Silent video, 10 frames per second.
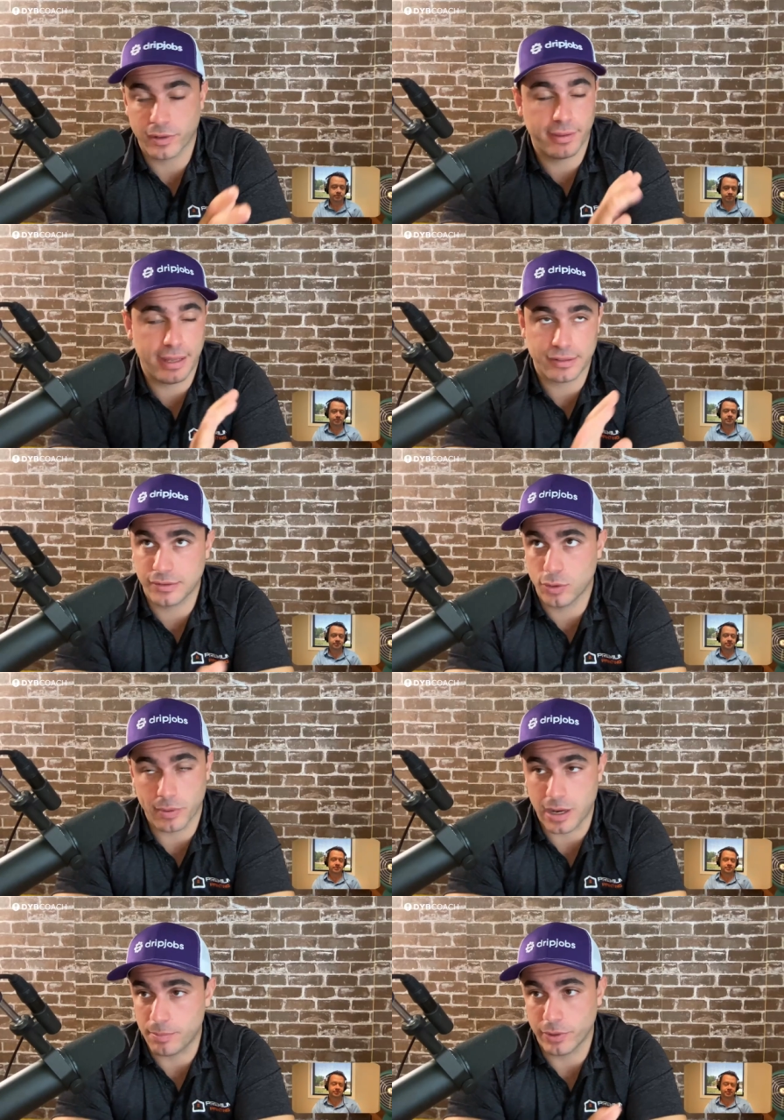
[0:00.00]
That's no
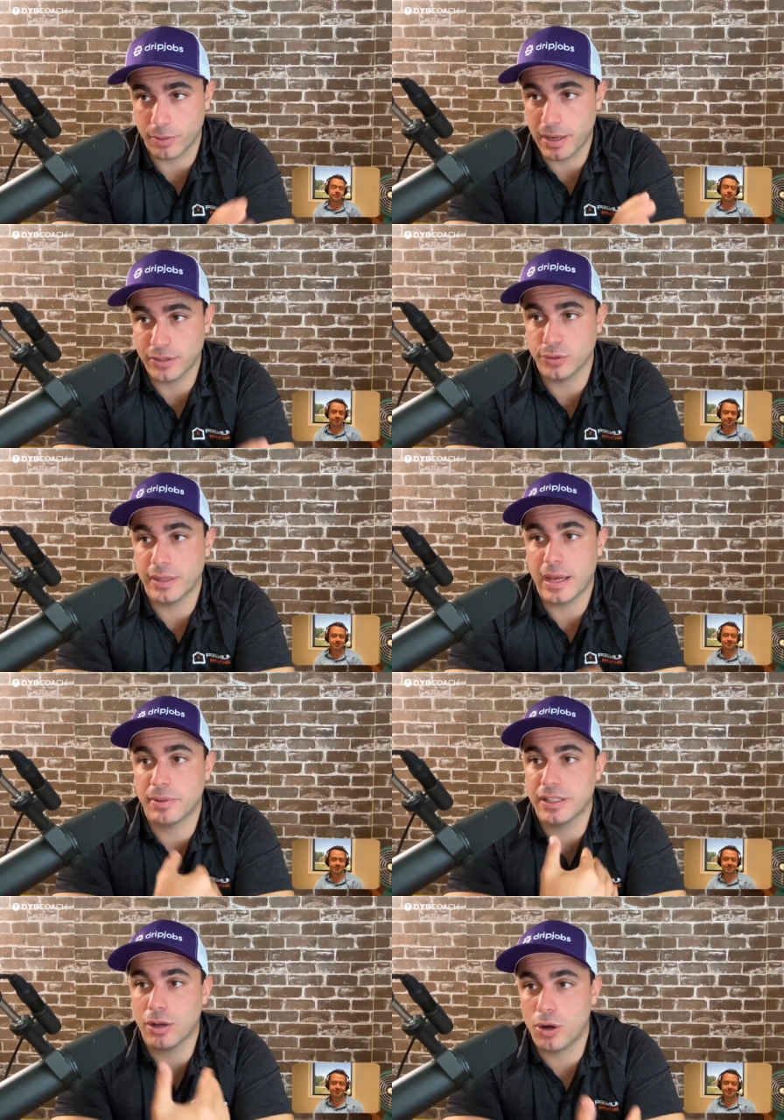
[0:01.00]
problem. We don't mind doing that.
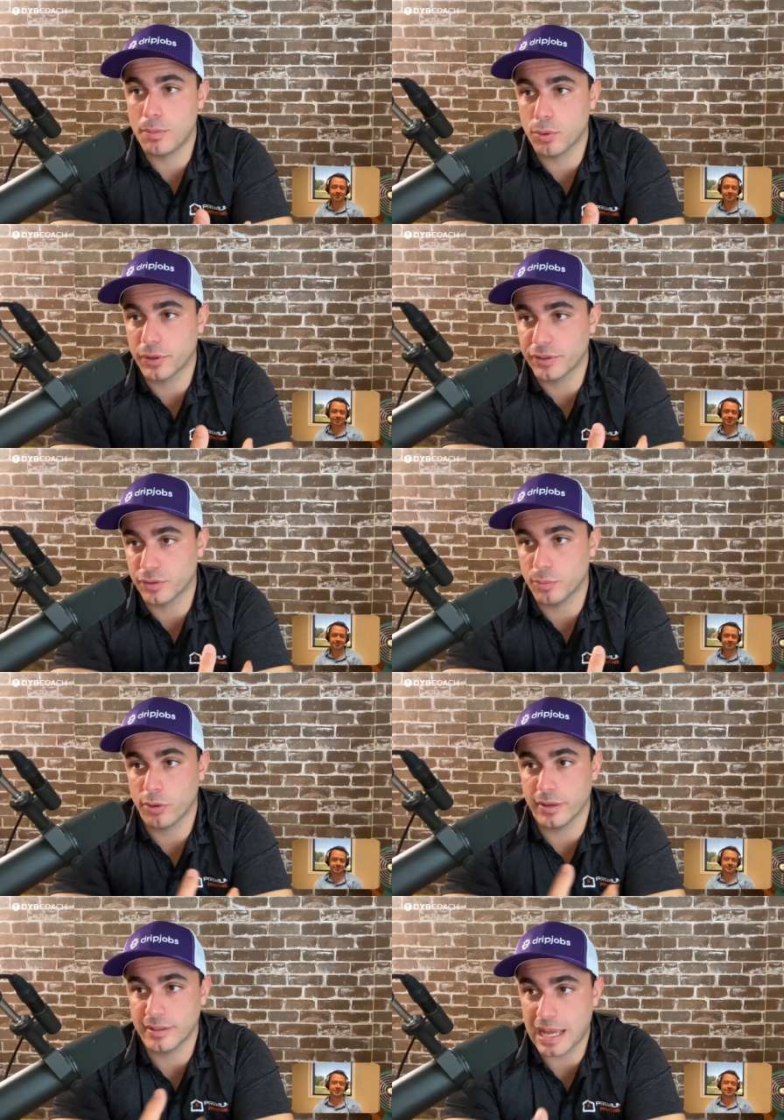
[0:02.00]
But the onboardings are
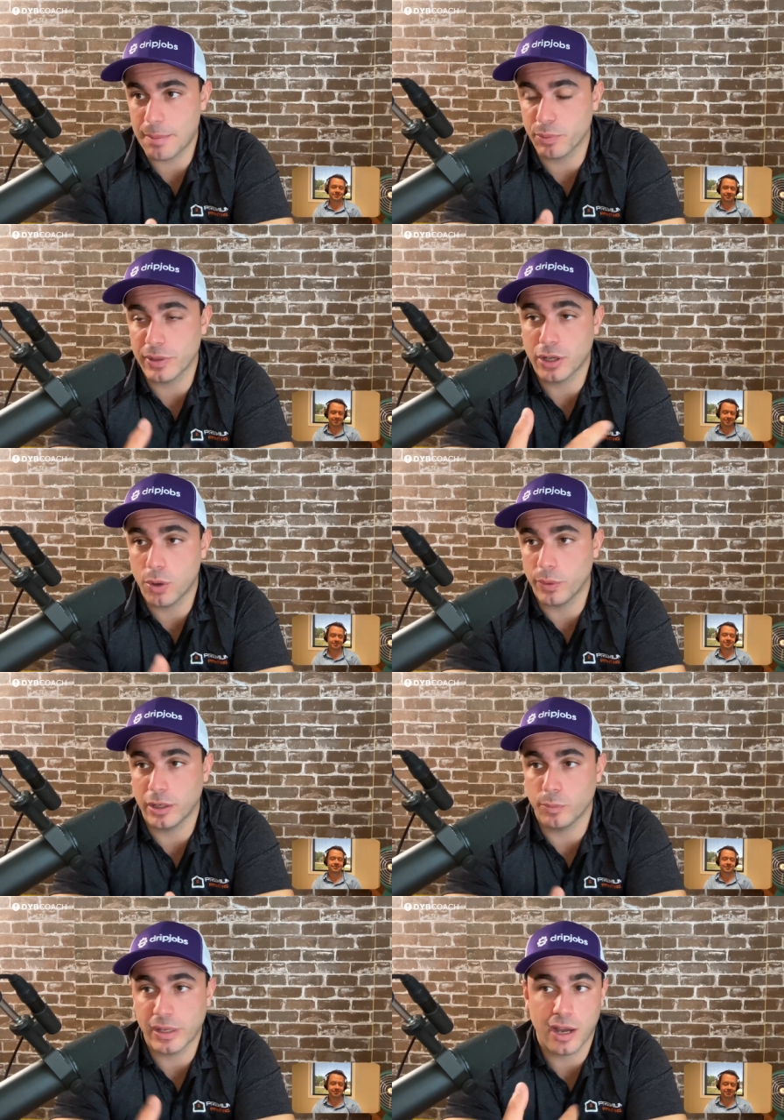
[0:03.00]
more in depth. We go
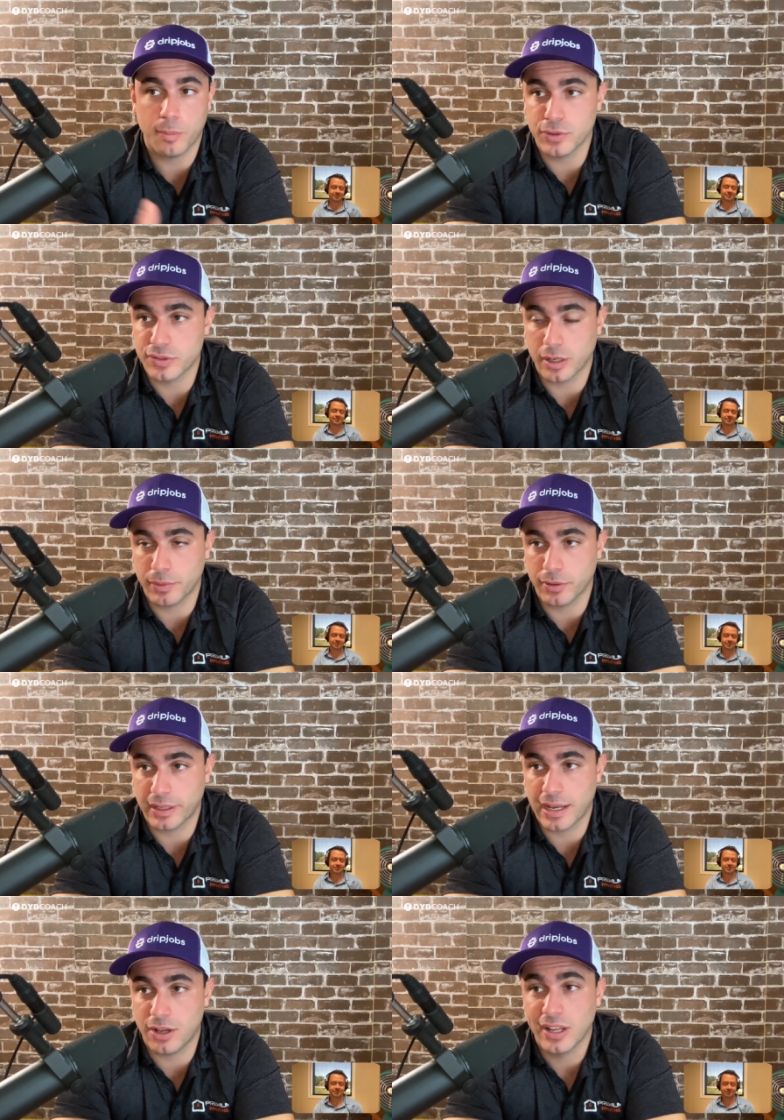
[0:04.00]
in, we help you set up your
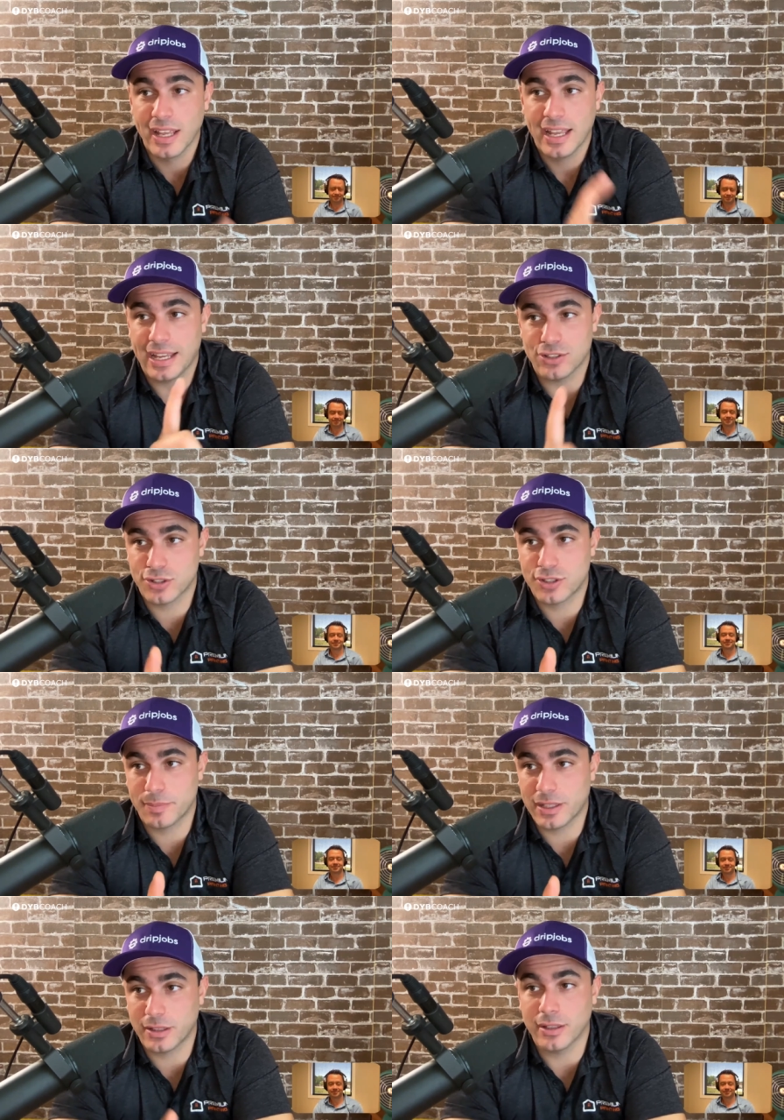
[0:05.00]
account. And just to
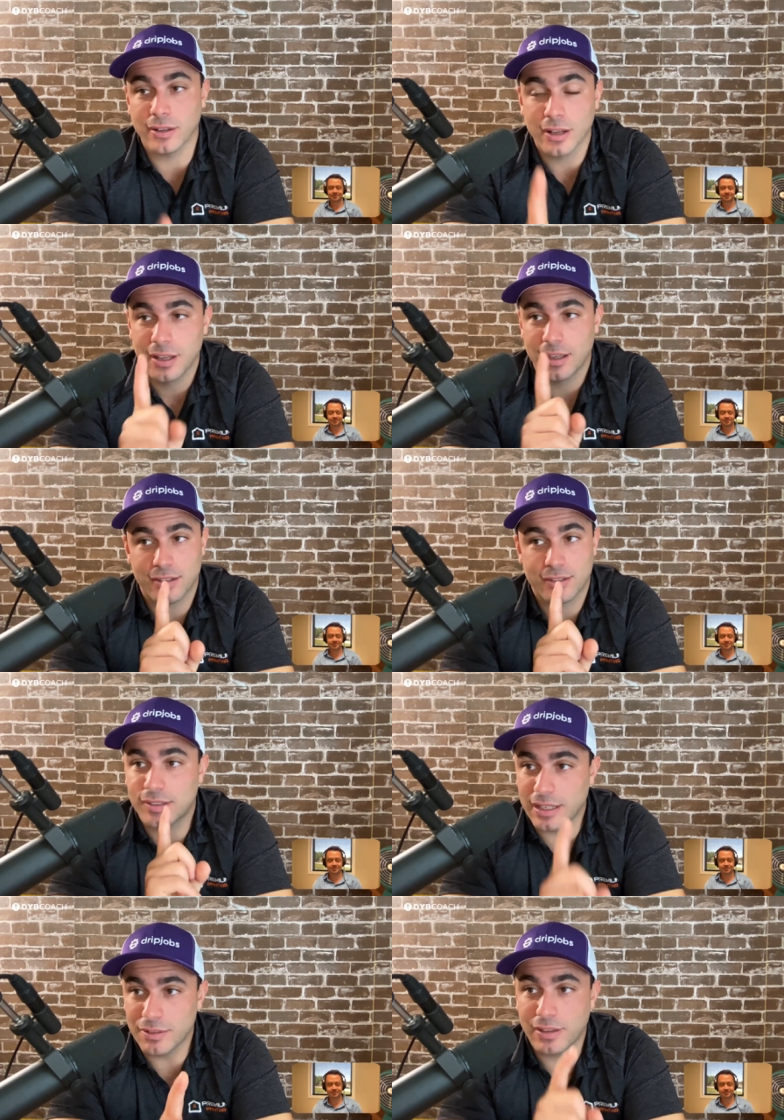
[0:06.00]
be clear,
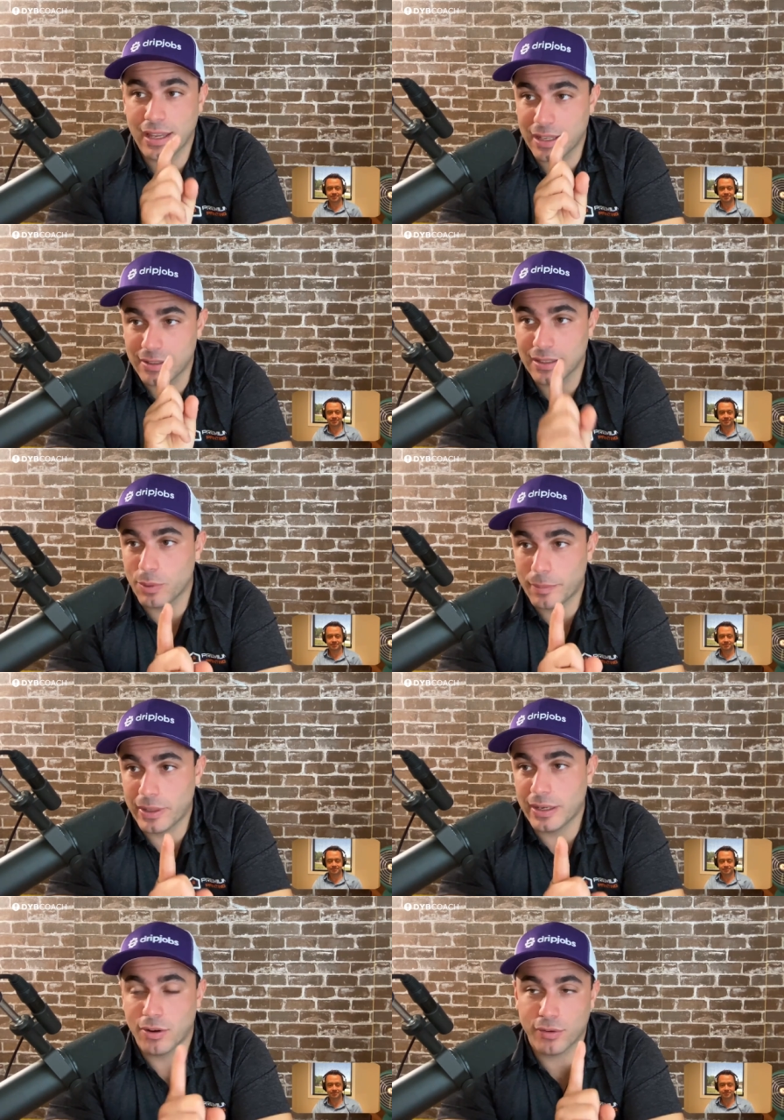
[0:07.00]
Steve and
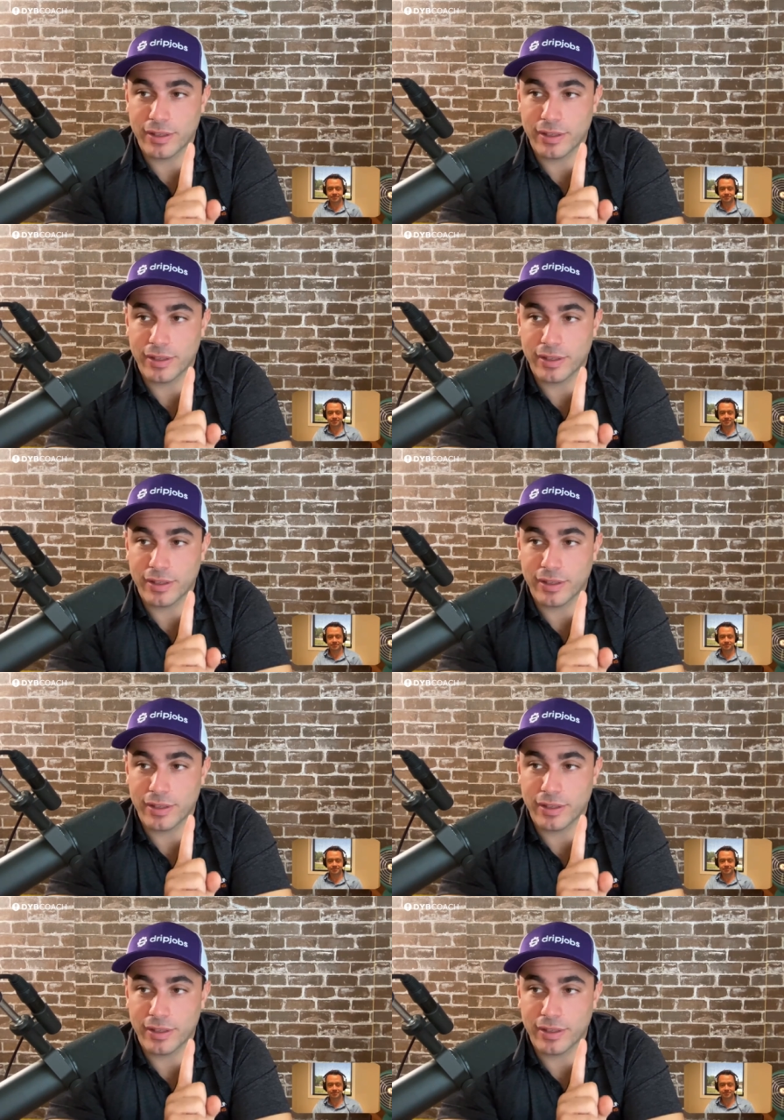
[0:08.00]
DYB are the